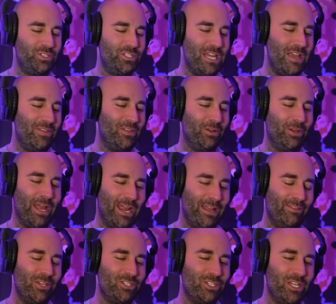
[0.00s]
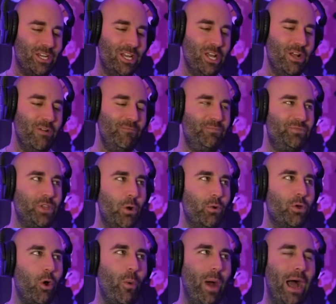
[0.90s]
did. They're like, hey, listen,
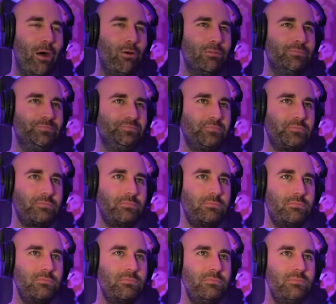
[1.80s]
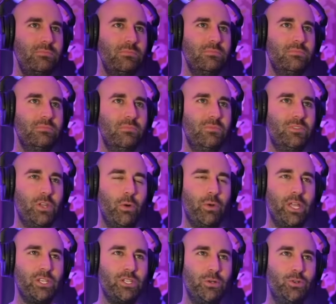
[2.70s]
don't go out. Don't
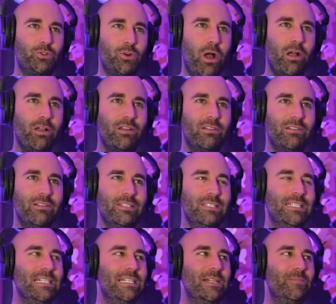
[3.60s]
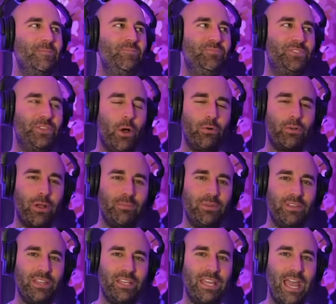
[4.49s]
get too drunk. Don't come
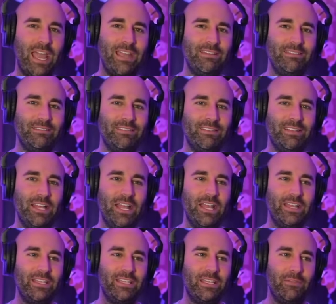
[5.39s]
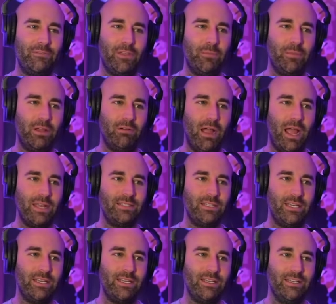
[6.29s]
to the gate. Give them your
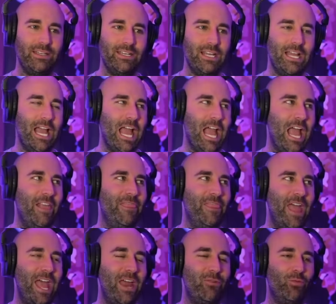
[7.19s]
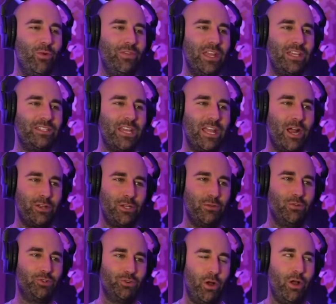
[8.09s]
ID. And then when they say, are
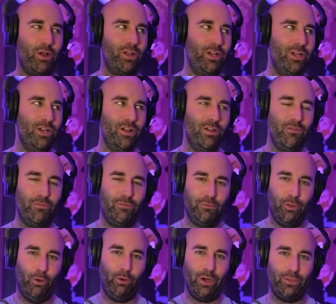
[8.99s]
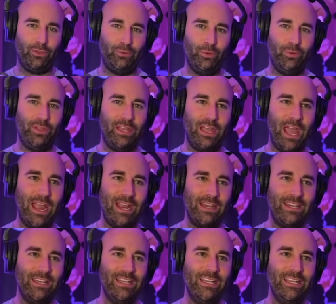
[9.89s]
you drunk, floor it through the gate